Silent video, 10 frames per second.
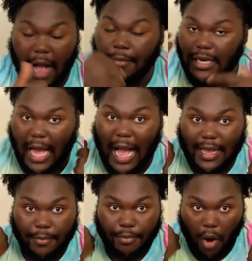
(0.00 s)
I mean, like, I
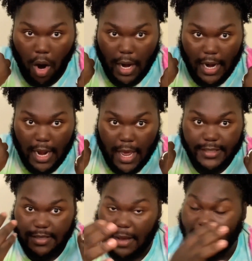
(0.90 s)
can part
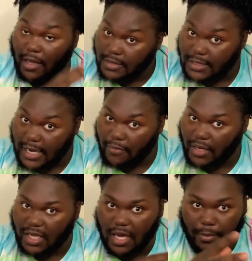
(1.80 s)
somebody else's hair
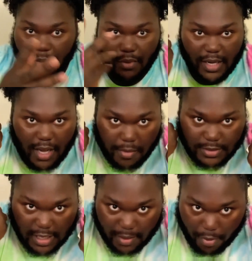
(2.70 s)
really good, but when it comes
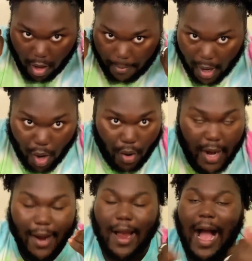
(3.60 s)
down to parting my own
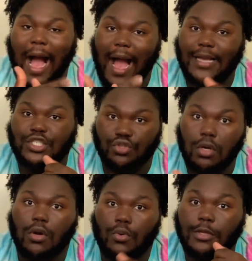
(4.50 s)
hair, I
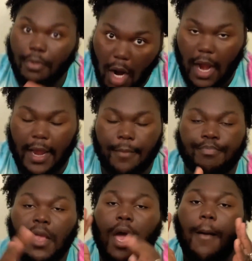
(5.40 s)
struggle with parting.
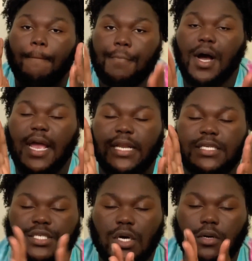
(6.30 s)
But it
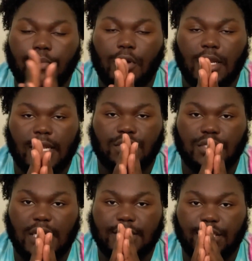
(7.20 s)
is so important that you
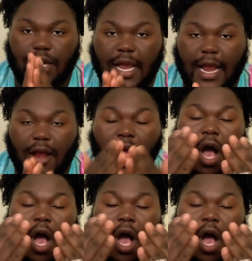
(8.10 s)
section your hair.